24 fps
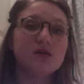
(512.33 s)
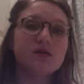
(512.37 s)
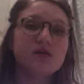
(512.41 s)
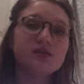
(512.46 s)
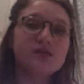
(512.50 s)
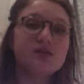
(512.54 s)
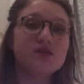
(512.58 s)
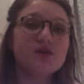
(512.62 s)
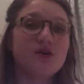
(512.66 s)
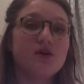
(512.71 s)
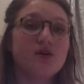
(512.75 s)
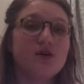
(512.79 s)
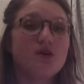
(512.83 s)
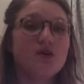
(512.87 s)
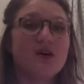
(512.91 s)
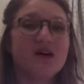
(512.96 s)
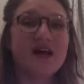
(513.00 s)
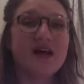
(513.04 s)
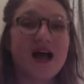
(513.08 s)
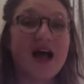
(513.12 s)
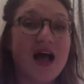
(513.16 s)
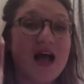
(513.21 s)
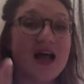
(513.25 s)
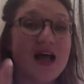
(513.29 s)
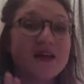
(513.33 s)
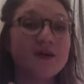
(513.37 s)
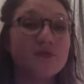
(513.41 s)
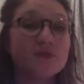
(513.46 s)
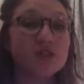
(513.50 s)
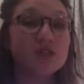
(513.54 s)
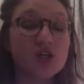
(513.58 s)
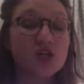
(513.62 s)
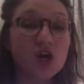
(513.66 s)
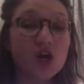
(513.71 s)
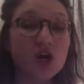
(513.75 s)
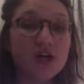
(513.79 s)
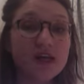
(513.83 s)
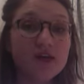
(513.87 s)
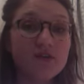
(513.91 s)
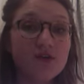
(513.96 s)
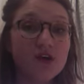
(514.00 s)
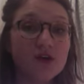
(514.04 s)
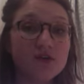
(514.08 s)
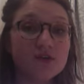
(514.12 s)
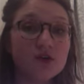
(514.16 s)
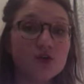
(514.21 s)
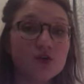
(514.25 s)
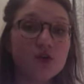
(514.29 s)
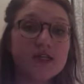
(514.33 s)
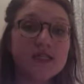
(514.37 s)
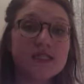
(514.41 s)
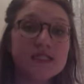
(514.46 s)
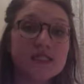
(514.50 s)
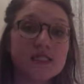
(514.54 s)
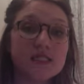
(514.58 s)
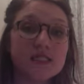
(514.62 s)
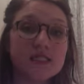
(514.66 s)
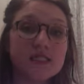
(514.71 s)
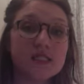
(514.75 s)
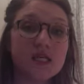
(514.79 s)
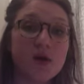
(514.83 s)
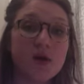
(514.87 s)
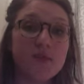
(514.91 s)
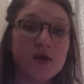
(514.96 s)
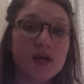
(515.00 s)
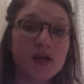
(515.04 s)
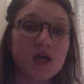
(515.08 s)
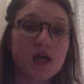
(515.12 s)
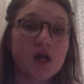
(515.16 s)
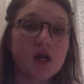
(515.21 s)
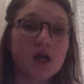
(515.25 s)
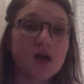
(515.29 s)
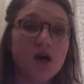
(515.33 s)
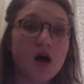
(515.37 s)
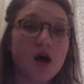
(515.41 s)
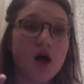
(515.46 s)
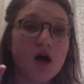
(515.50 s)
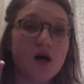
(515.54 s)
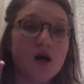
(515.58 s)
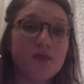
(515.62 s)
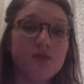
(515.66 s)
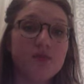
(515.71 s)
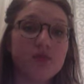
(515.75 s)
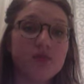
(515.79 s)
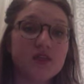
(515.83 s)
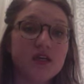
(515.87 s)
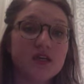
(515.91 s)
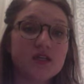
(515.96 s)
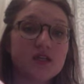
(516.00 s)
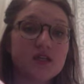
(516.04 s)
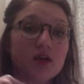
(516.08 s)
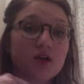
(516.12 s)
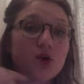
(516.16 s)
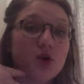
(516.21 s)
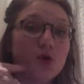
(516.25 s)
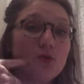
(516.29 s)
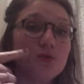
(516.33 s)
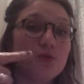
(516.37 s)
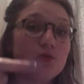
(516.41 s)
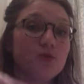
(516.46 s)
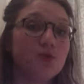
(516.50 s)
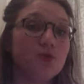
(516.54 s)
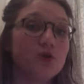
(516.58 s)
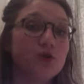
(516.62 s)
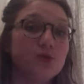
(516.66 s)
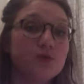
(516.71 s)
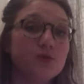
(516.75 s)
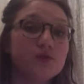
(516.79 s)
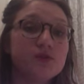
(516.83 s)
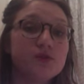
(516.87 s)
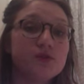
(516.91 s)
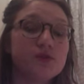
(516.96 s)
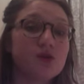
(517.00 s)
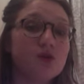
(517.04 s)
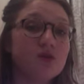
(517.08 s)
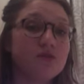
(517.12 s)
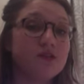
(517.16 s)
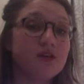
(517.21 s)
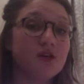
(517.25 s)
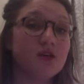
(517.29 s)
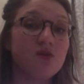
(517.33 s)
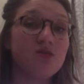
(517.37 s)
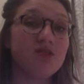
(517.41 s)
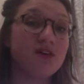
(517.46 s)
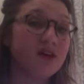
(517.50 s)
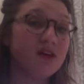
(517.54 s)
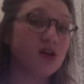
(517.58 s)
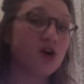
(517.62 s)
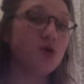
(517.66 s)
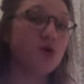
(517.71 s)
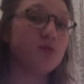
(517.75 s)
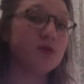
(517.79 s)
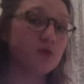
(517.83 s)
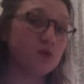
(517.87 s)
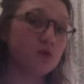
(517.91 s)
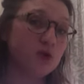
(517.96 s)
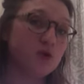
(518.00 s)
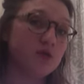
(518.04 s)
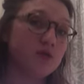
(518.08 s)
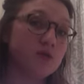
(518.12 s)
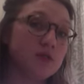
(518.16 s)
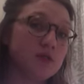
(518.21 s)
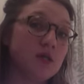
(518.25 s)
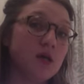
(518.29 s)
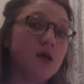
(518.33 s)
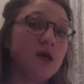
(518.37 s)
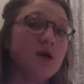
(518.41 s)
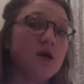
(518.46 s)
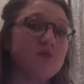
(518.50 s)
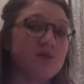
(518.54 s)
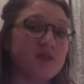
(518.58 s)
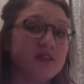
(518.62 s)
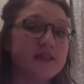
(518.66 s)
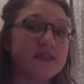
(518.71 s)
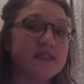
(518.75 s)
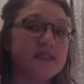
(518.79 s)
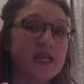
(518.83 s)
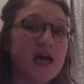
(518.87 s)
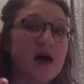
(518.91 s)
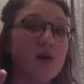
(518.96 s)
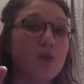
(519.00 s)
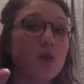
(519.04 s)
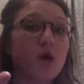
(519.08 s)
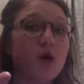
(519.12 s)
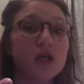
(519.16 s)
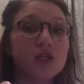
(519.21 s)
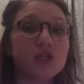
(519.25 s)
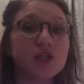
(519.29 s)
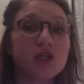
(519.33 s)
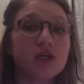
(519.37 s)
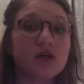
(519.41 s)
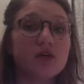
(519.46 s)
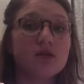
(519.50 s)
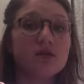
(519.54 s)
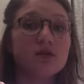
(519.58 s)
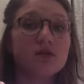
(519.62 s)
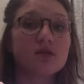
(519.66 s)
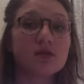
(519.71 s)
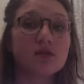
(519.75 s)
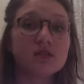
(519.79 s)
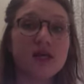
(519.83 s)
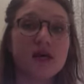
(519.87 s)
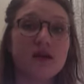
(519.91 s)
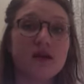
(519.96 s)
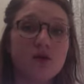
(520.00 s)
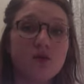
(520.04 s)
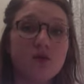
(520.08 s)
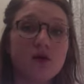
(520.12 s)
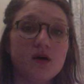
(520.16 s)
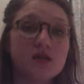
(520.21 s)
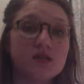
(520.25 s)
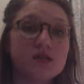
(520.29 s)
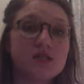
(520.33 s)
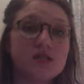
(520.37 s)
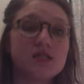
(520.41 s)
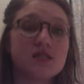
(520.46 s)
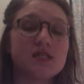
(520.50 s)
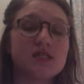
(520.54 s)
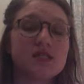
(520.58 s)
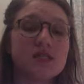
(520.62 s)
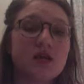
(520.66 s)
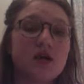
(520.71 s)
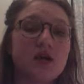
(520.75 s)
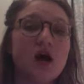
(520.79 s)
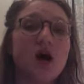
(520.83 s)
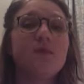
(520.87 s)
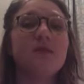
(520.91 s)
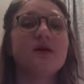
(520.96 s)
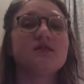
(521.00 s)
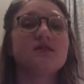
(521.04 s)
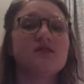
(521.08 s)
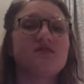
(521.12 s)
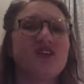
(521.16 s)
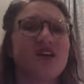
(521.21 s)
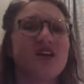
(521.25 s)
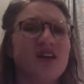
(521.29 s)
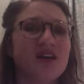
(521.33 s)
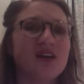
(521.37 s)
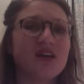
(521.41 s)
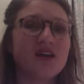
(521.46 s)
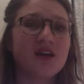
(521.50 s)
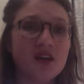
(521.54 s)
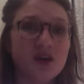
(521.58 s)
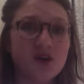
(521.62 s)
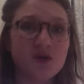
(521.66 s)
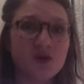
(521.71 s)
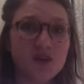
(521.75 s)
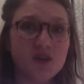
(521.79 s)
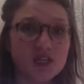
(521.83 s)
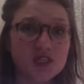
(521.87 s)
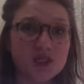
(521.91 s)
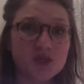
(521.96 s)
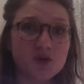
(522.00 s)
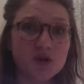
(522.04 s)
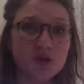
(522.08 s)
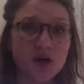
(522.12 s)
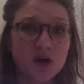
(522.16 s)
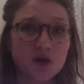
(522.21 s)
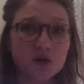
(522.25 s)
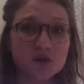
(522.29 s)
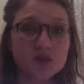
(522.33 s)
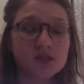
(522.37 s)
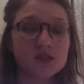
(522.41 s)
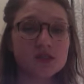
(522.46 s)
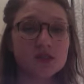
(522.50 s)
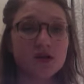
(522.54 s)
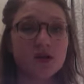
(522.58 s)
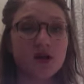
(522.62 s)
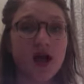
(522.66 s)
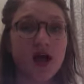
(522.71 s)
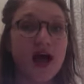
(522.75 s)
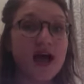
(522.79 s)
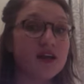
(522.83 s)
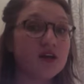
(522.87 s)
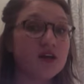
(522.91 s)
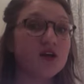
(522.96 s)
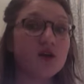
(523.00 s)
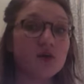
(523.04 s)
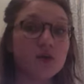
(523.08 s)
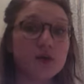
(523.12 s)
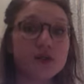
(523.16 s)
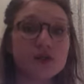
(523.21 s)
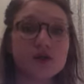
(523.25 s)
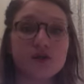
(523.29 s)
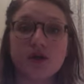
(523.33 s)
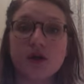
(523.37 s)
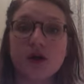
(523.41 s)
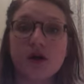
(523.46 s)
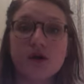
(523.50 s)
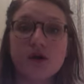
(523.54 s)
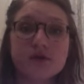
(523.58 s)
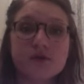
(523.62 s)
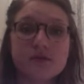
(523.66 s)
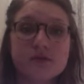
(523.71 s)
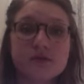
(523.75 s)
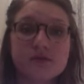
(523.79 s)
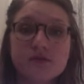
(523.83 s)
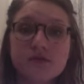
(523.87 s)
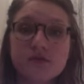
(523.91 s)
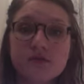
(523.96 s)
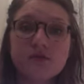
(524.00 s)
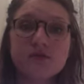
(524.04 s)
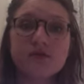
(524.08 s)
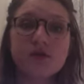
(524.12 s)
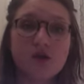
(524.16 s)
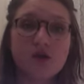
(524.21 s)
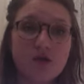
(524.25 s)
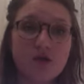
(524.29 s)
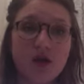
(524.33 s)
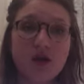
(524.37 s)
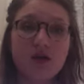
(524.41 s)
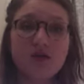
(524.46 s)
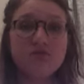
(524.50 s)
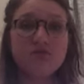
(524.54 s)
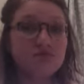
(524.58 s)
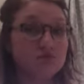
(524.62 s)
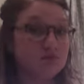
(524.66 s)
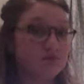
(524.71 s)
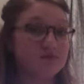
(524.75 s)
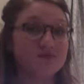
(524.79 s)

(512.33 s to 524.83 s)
So I am sorry if you have a queasy stomach. These are open wounds, so if you don't like open wounds, please stop watching, because I don't want to see comments of like, ew, that's gross. I know it's gross, okay?